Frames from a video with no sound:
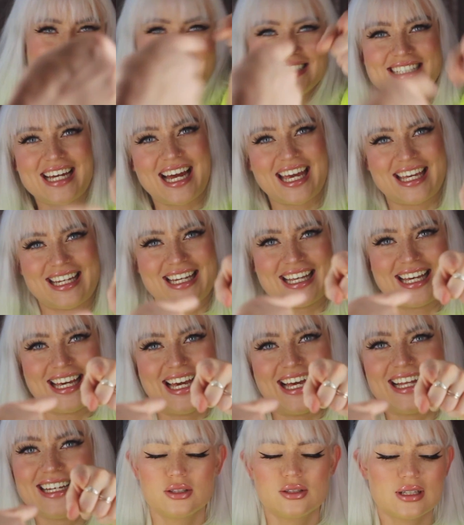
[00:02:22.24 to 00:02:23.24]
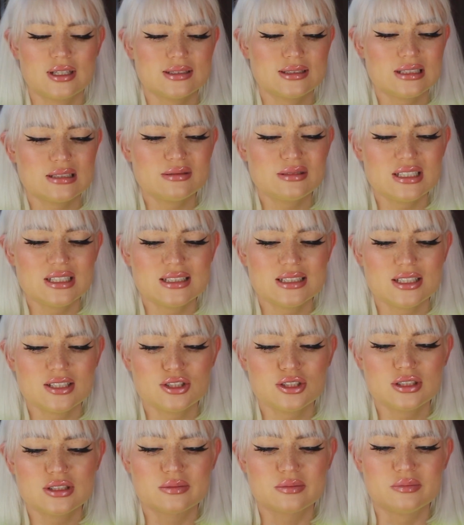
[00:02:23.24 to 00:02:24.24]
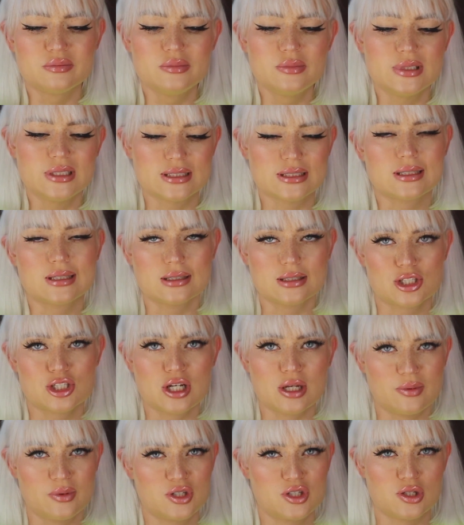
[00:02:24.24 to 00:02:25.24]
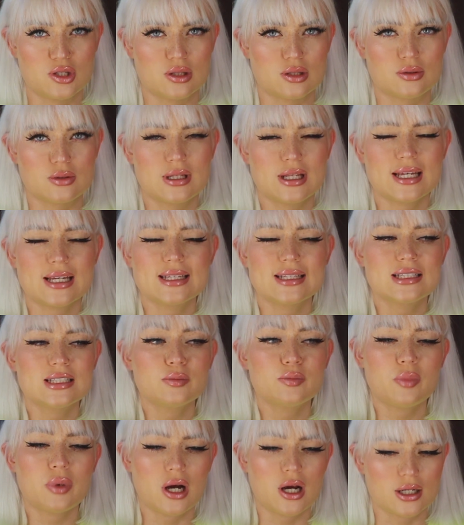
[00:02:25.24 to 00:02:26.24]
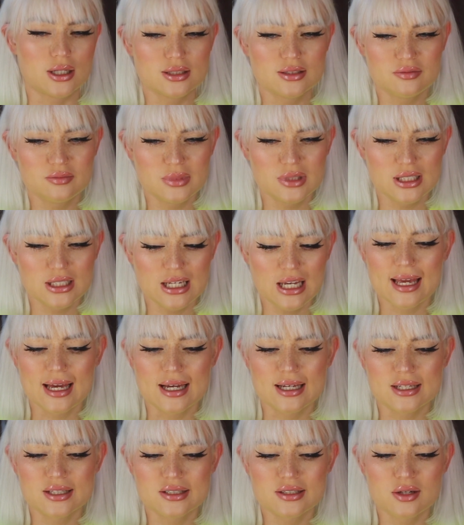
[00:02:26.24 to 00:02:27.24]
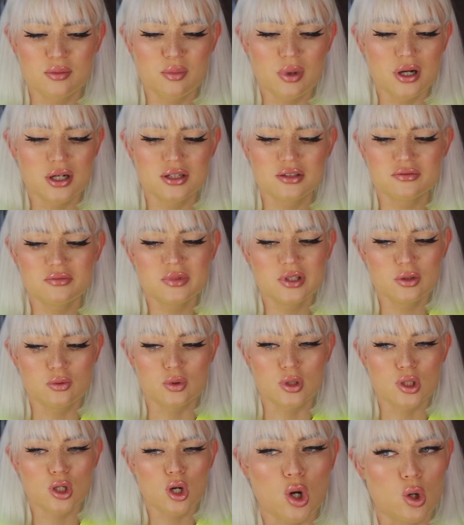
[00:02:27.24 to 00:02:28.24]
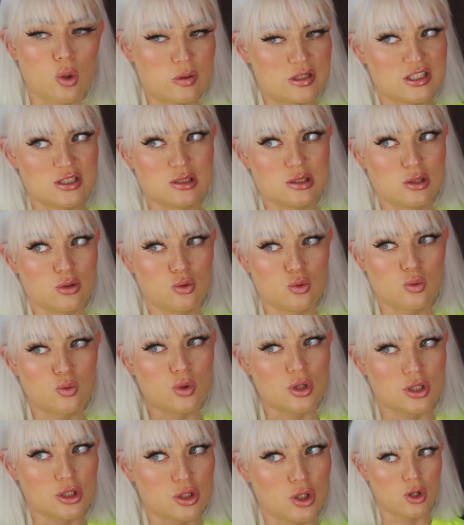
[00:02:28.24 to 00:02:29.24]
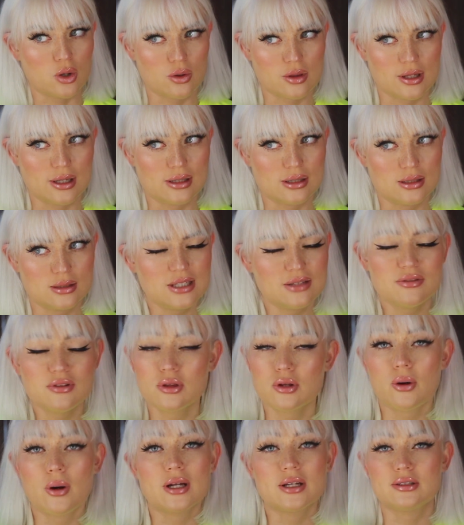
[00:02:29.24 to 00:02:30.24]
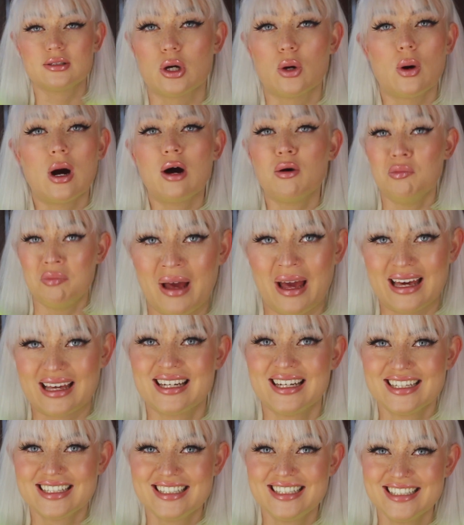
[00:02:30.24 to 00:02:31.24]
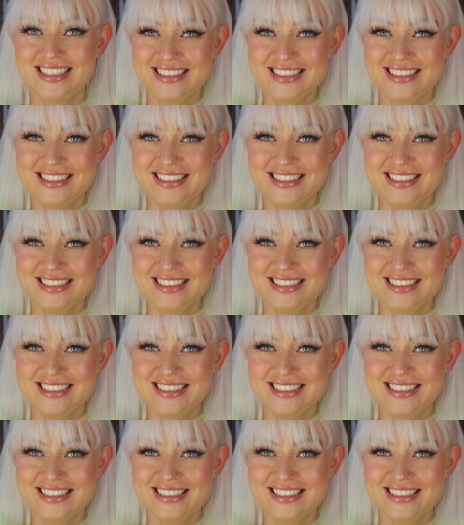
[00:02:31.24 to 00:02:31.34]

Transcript: dye it again. You guys, sometimes I just miss the shabby saloon. Like it's a part of me and a part of me will always want to go there, even though I know how bad it